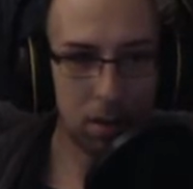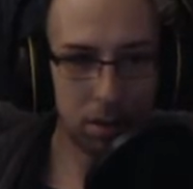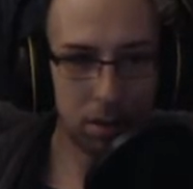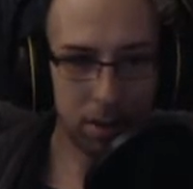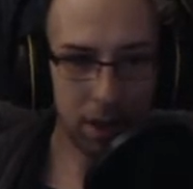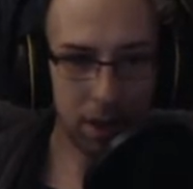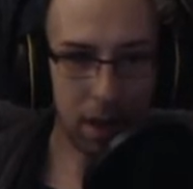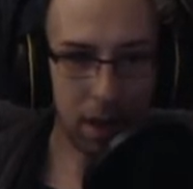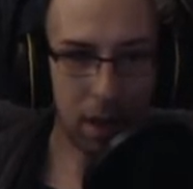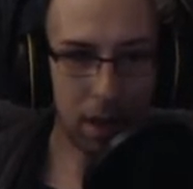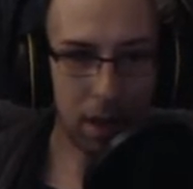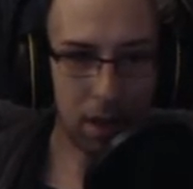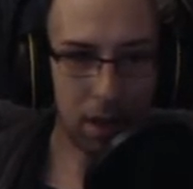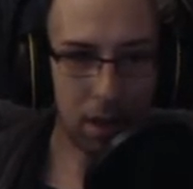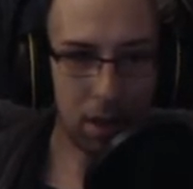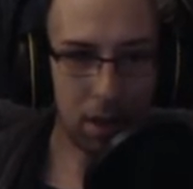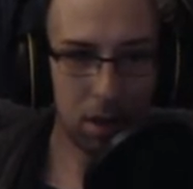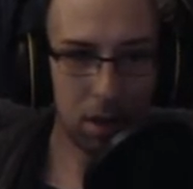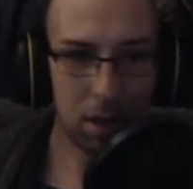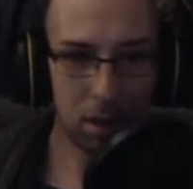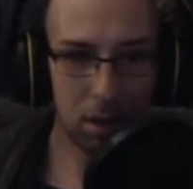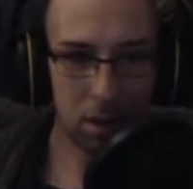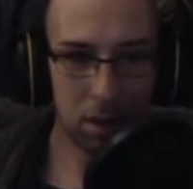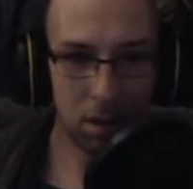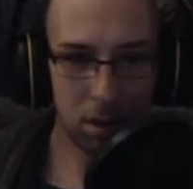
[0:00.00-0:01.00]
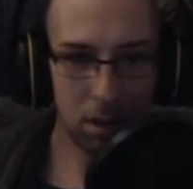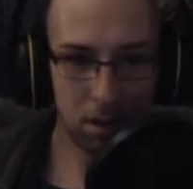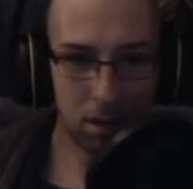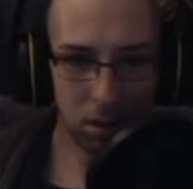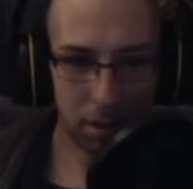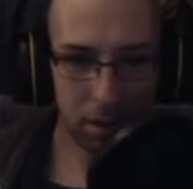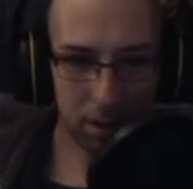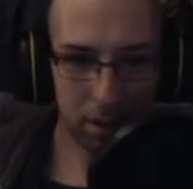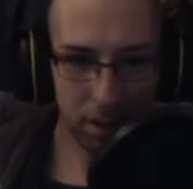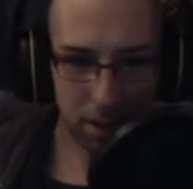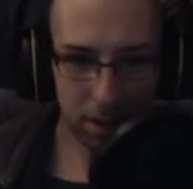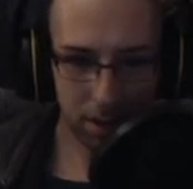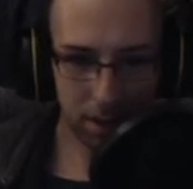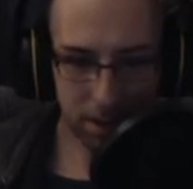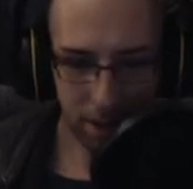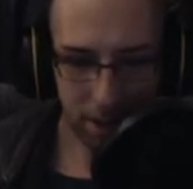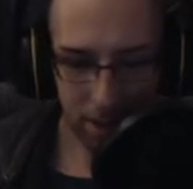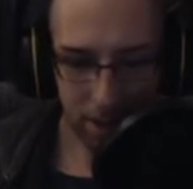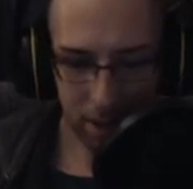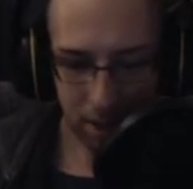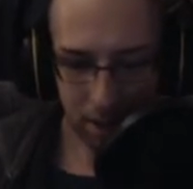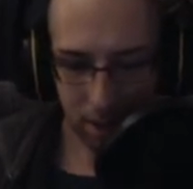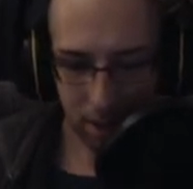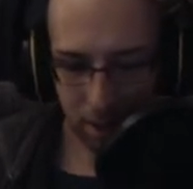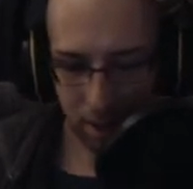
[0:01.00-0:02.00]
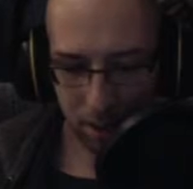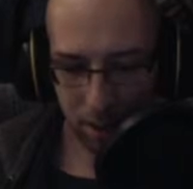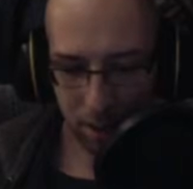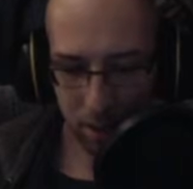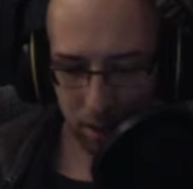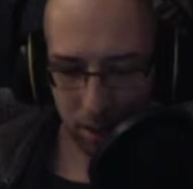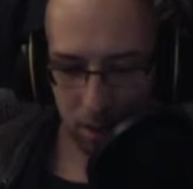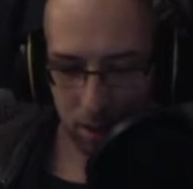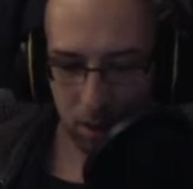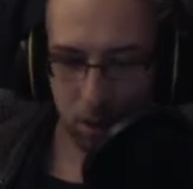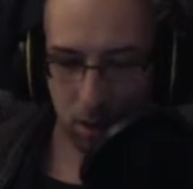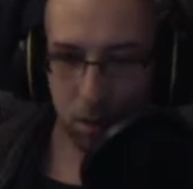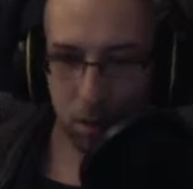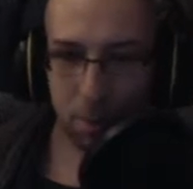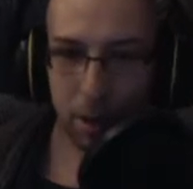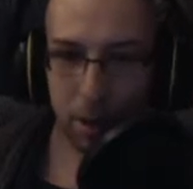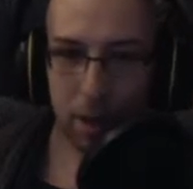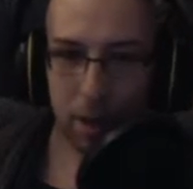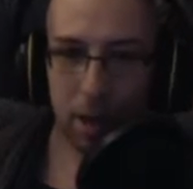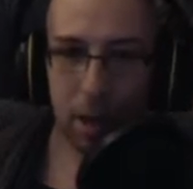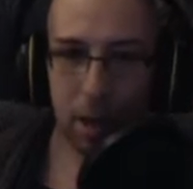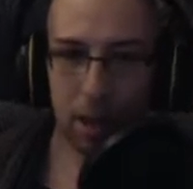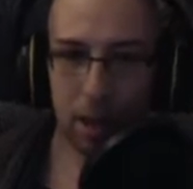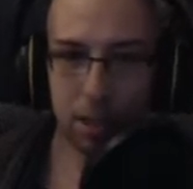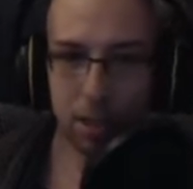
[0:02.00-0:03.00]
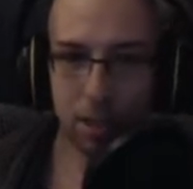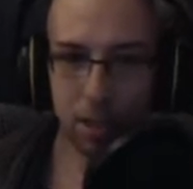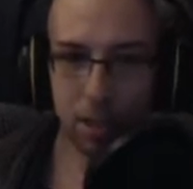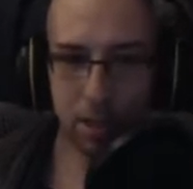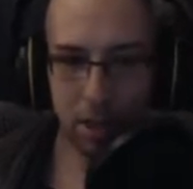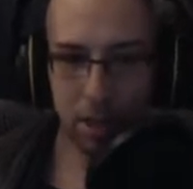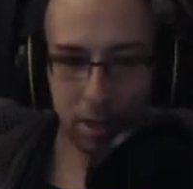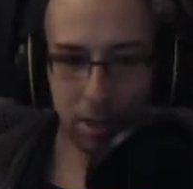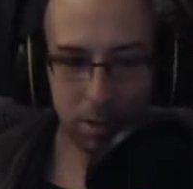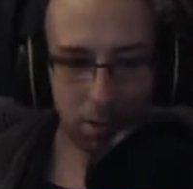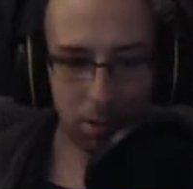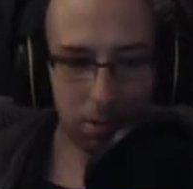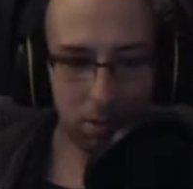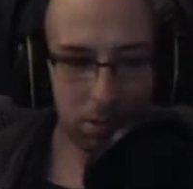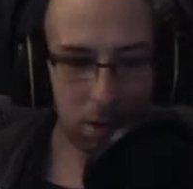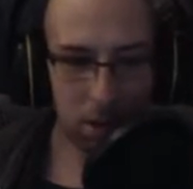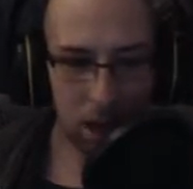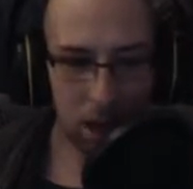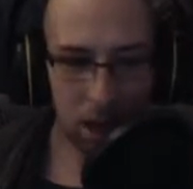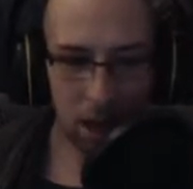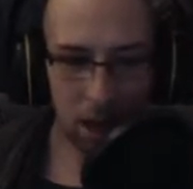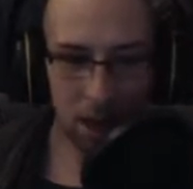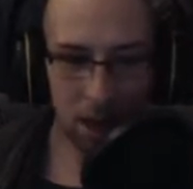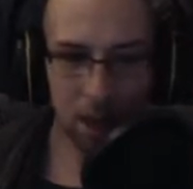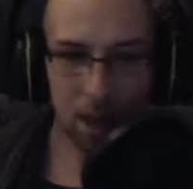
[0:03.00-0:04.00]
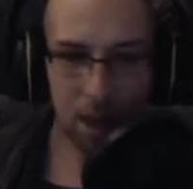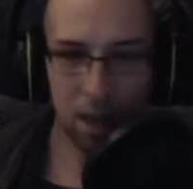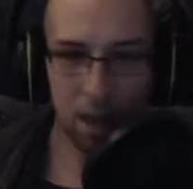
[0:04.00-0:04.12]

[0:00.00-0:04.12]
ten! Oh, I need ten. Oh my gosh, that takes a lot.